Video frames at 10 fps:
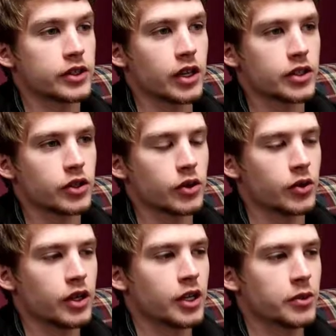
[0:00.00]
It's
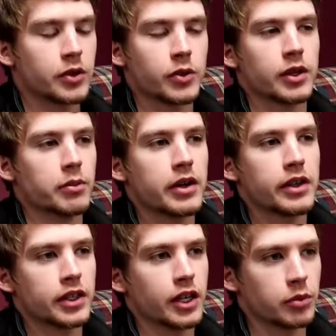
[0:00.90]
also between a
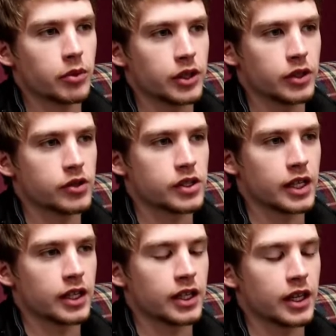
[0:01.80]
married couple. He
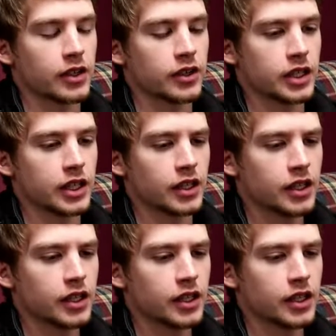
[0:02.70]
uses that analogy.